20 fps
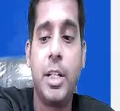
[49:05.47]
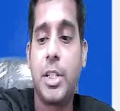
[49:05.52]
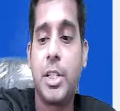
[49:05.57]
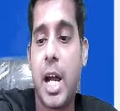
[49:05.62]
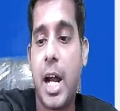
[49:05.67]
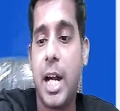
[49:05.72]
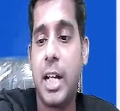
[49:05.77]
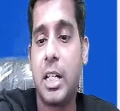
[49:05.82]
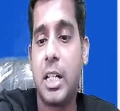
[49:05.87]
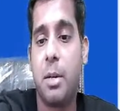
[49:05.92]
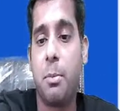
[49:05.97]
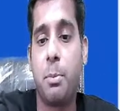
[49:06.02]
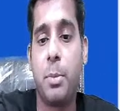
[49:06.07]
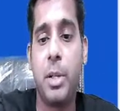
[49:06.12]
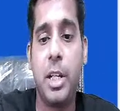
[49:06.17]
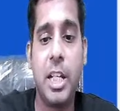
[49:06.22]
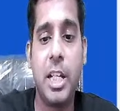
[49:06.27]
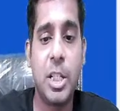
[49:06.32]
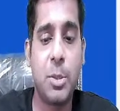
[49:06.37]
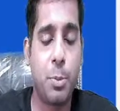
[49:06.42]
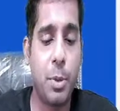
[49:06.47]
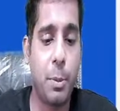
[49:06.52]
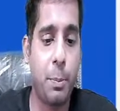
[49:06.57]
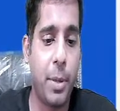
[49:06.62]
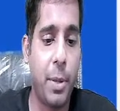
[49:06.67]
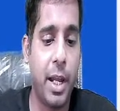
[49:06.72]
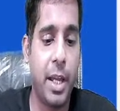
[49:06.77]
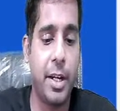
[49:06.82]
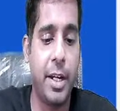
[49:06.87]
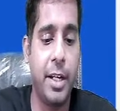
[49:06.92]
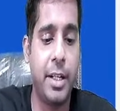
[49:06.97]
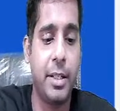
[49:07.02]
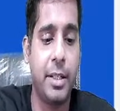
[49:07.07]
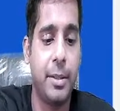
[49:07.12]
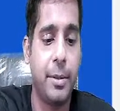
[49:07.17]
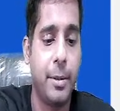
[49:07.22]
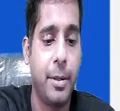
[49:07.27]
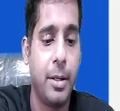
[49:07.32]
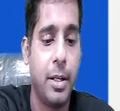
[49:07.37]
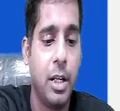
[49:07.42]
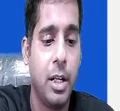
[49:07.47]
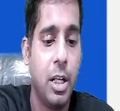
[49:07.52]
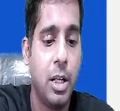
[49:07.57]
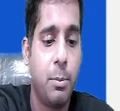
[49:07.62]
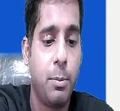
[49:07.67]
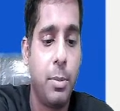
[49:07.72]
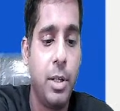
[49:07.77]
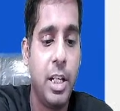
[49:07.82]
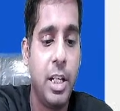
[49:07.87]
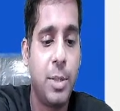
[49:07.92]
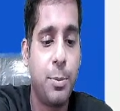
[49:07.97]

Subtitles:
chart. Please prepare it. Please